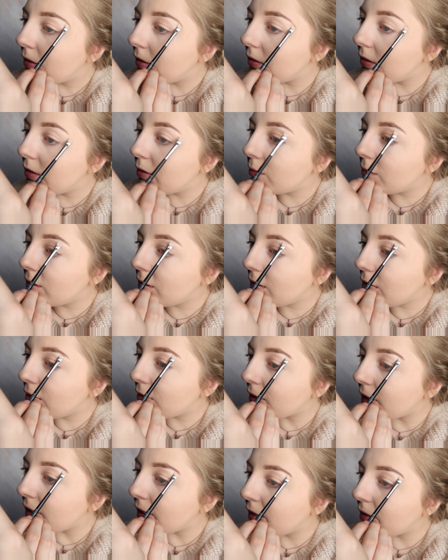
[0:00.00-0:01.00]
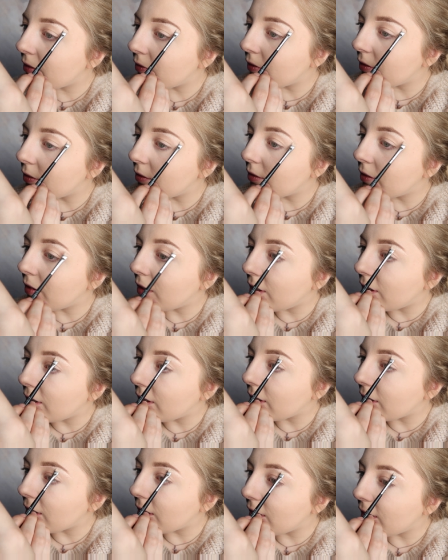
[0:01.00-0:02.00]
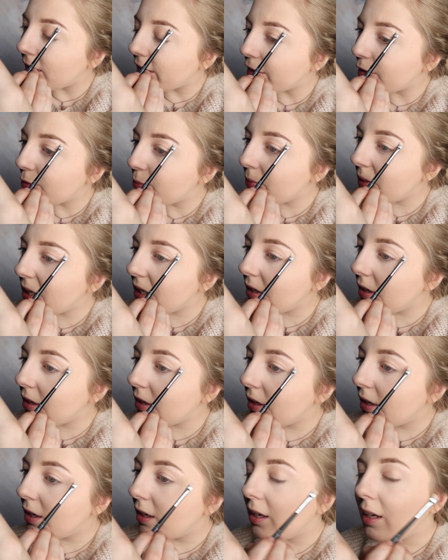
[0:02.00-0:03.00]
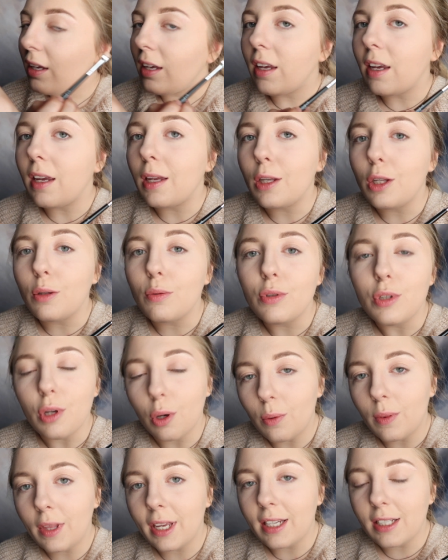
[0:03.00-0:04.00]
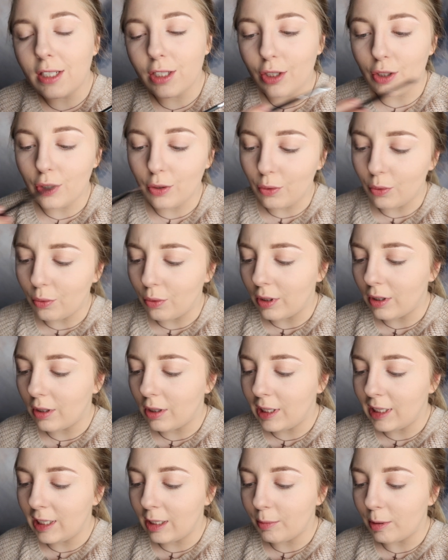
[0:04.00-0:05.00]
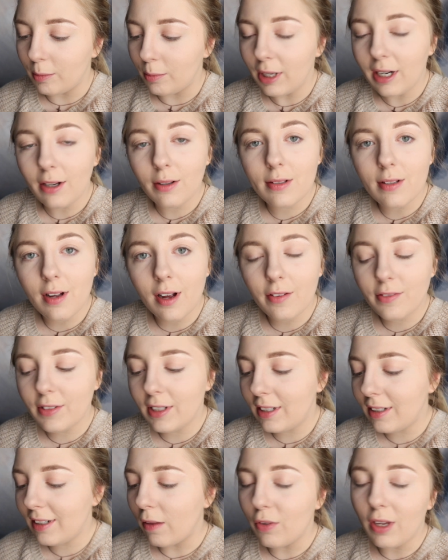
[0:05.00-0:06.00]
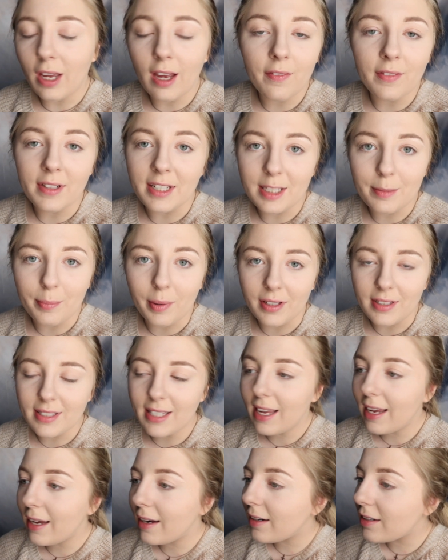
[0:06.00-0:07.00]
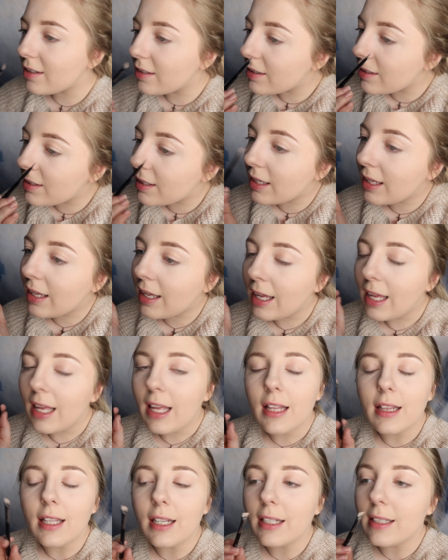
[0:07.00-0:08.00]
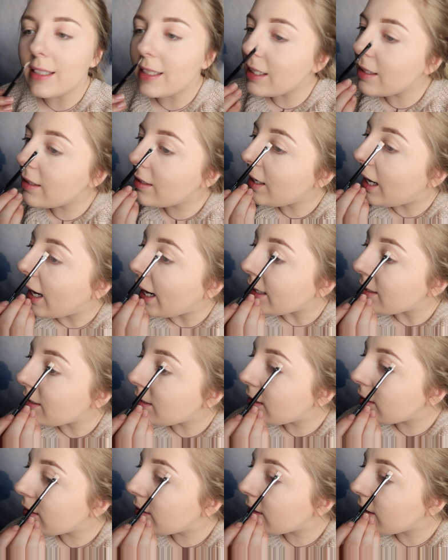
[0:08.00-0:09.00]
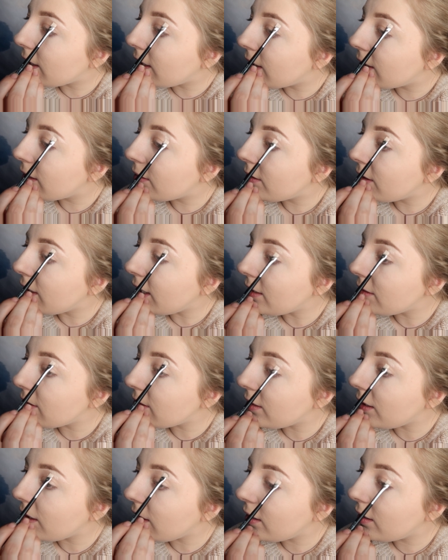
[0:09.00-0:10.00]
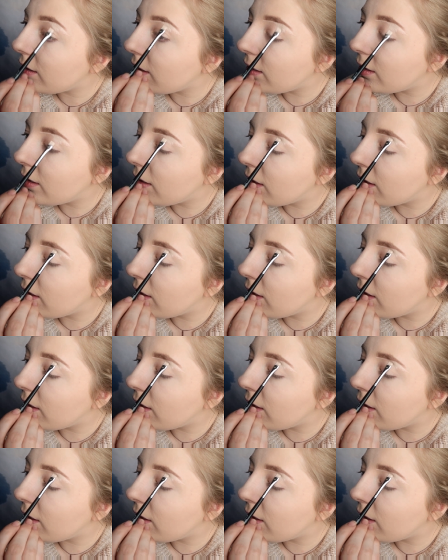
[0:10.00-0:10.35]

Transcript: This is really great if you are like me and you don't like to clean up your brows often. If you have any sparse hairs, the concealer hides it nicely.